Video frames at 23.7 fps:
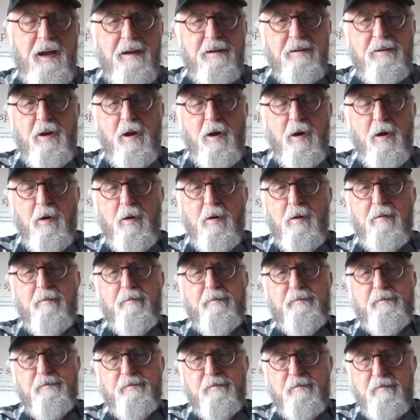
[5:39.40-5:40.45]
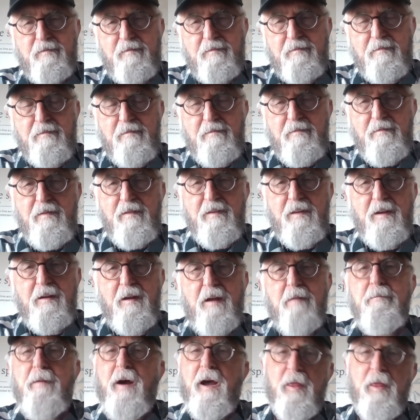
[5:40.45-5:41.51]
So,
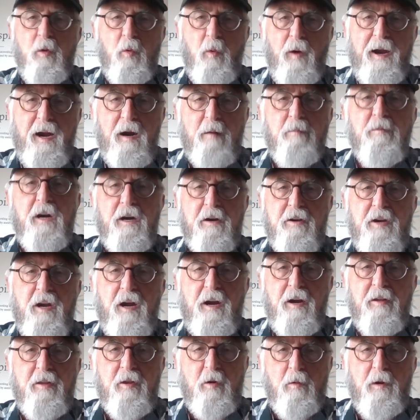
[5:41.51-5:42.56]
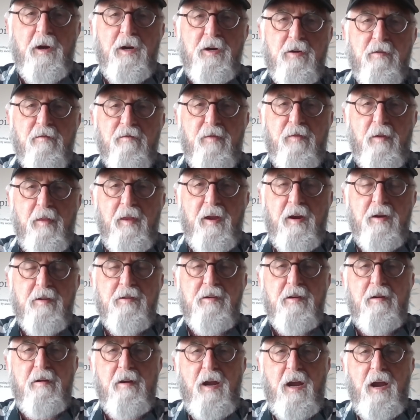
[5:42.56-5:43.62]
by the way, I'm going to tell you the reason for
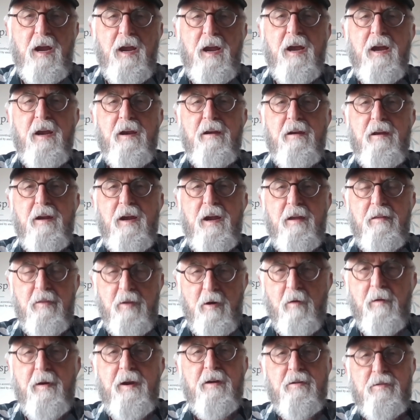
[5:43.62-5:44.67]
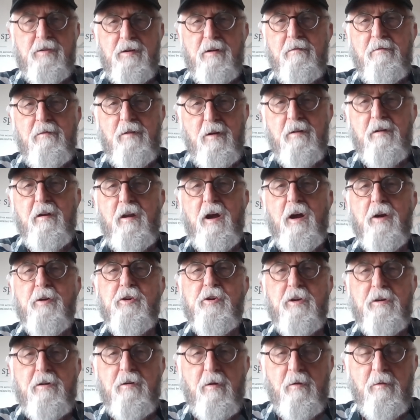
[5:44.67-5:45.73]
this, and there is a good
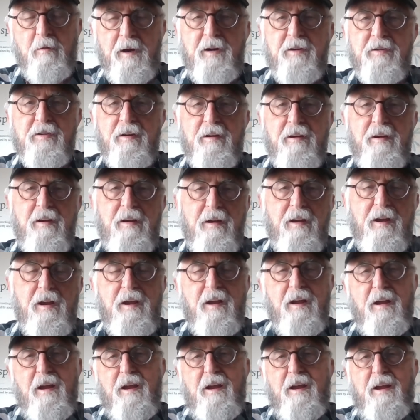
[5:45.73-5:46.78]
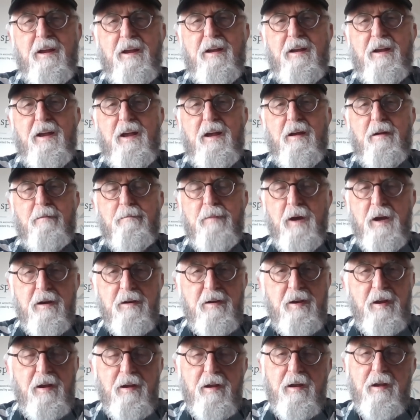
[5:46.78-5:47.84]
logical reason.
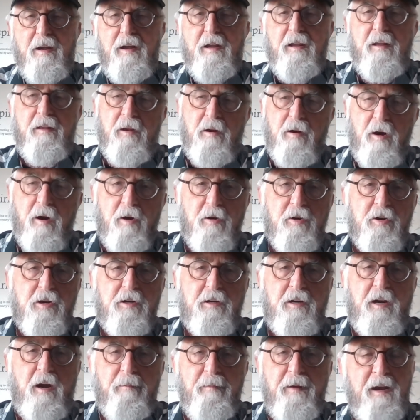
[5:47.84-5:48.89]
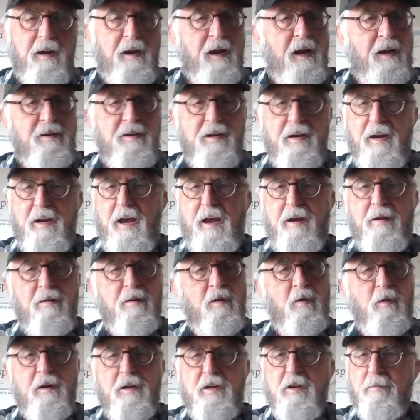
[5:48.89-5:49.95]
But the nurses come in. I said, I don't
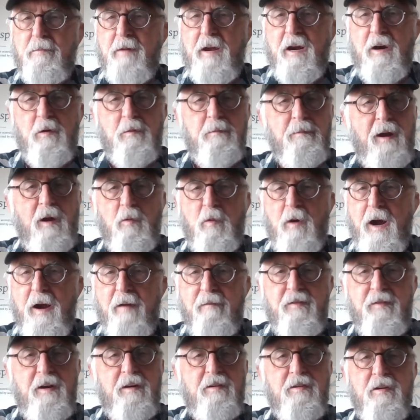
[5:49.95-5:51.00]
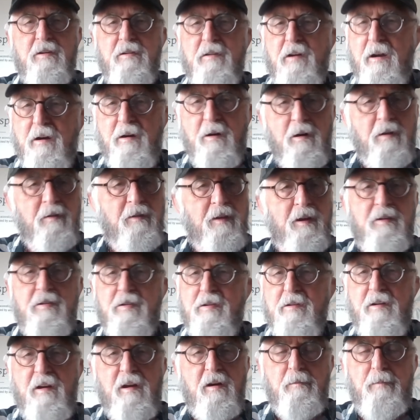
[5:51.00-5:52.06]
know what's the matter with my wife. This is not her. This
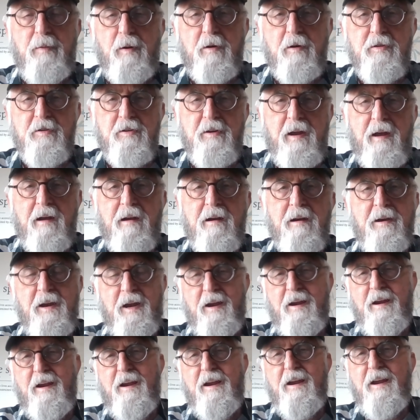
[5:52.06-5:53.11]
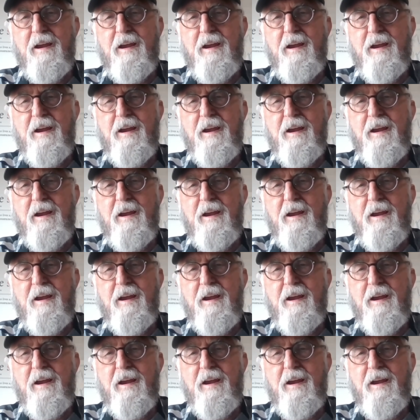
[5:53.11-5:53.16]
is not her personality.